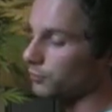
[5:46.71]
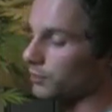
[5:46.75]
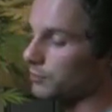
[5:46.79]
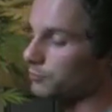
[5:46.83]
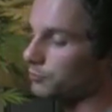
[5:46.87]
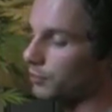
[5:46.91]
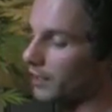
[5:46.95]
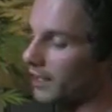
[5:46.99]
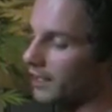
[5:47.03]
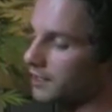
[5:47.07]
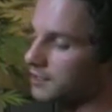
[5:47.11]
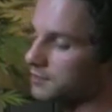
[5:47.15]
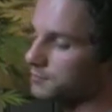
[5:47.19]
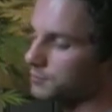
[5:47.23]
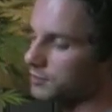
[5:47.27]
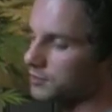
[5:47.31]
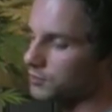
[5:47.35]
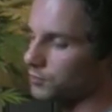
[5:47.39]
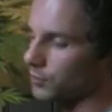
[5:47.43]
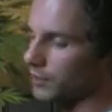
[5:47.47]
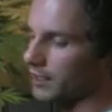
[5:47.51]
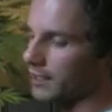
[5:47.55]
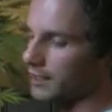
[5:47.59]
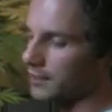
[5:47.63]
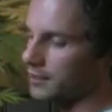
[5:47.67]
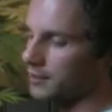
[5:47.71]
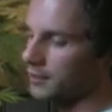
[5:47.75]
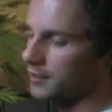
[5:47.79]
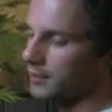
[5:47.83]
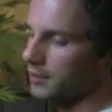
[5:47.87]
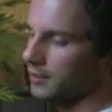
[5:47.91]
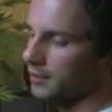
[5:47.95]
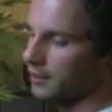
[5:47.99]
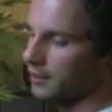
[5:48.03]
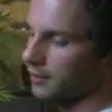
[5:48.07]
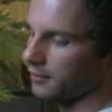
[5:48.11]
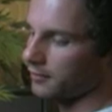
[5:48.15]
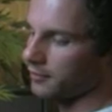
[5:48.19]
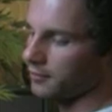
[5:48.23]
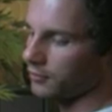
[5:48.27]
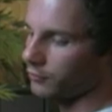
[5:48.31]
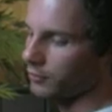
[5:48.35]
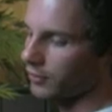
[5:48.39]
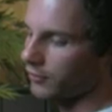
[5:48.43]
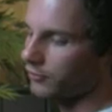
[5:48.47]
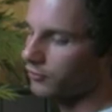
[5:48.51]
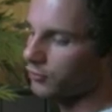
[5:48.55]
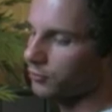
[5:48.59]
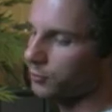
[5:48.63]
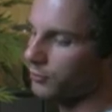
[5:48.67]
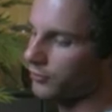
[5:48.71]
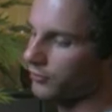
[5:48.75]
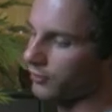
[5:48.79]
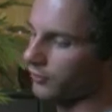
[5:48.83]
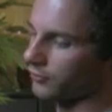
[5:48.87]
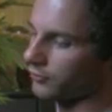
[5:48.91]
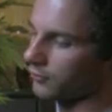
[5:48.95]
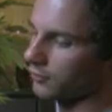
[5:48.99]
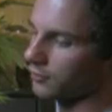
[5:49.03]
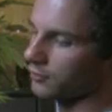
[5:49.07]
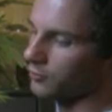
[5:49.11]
We blend between the original position